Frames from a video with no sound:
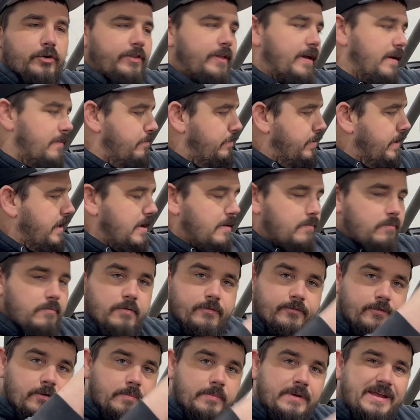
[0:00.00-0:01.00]
that beam
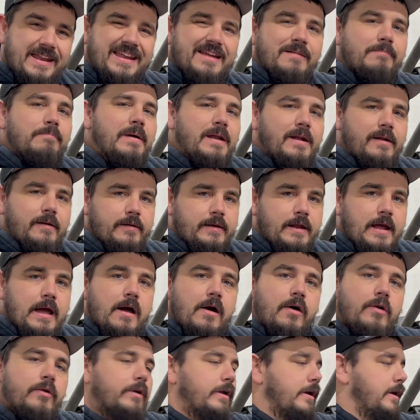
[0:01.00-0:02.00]
from getting bent
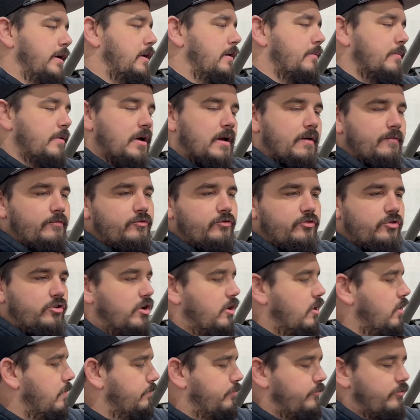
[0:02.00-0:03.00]
down, like coming off
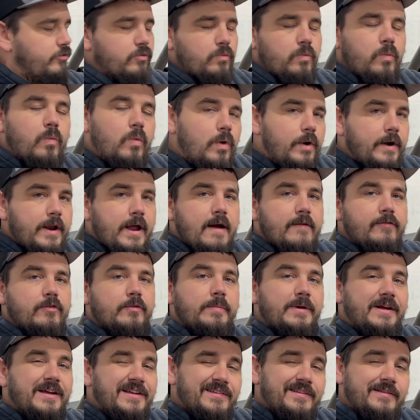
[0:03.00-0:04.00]
jumps or whatever,
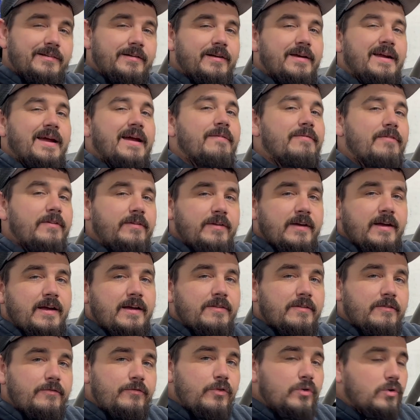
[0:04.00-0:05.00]
because it's going to have the tank of
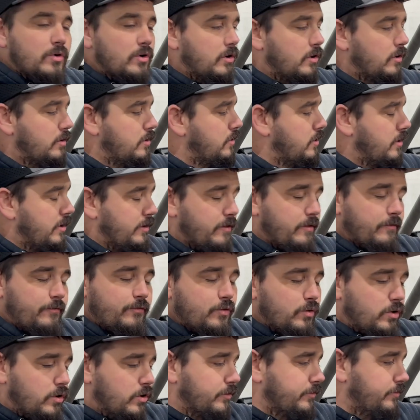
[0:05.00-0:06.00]
the fuel, or the
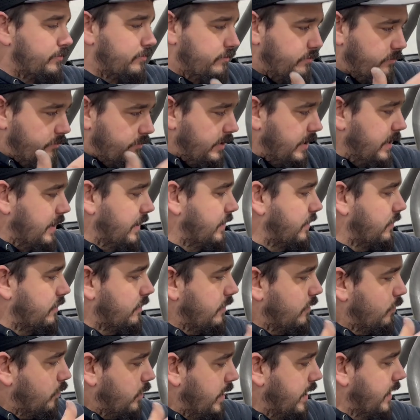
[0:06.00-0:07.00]
fuel tank
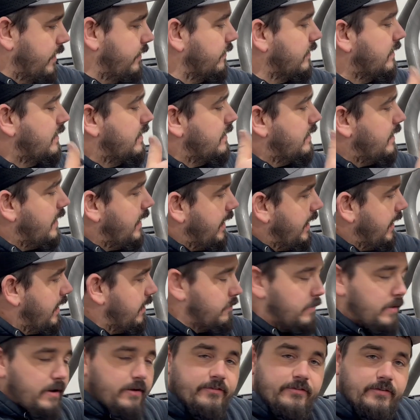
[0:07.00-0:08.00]
weight, and
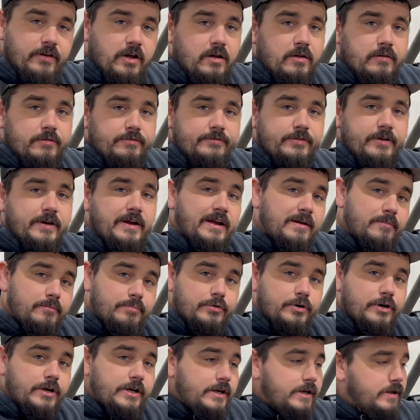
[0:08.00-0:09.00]
myself and
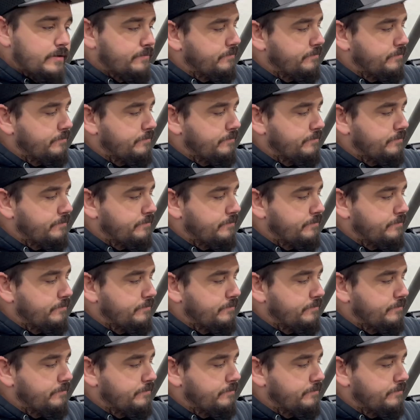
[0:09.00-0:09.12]
Bree